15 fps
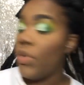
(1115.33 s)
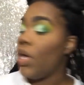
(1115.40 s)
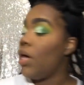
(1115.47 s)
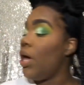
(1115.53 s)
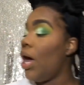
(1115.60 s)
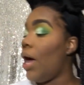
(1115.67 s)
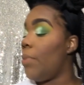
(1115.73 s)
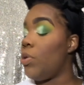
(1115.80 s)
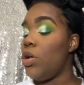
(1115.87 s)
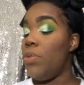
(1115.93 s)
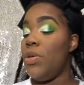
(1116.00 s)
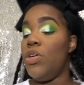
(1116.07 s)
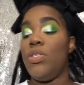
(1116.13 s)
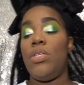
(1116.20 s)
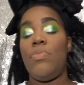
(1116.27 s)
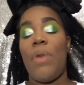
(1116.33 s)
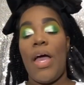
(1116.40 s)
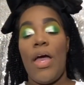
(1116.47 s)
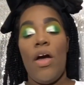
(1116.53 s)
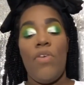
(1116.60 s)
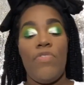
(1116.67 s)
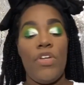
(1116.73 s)
I'm going to be using my
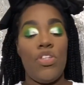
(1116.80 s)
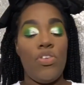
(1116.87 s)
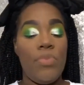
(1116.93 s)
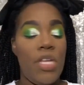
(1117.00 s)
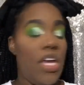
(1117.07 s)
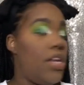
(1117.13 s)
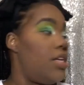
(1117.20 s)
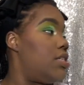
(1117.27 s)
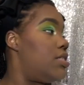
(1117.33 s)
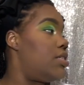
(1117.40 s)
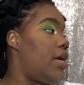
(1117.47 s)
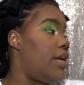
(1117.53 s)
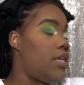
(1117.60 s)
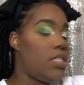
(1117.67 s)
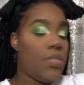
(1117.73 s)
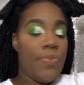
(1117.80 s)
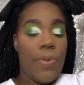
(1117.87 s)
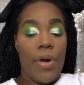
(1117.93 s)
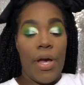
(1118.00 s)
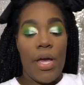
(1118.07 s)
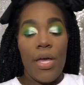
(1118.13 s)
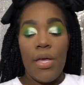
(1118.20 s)
e.l.f. Illuminating Setting
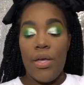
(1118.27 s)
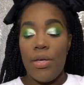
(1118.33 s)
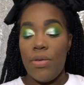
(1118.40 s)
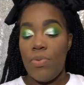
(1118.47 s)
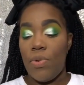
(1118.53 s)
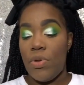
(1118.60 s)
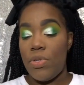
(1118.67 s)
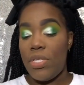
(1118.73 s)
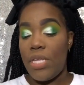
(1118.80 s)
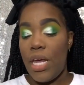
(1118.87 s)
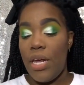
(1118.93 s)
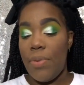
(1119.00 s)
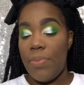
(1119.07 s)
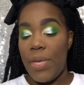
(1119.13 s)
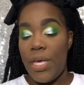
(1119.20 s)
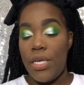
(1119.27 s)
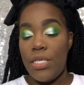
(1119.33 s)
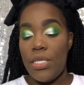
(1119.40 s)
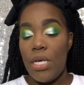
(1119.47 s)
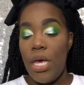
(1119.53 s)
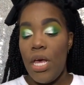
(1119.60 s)
Spray. Well, Setting Mist.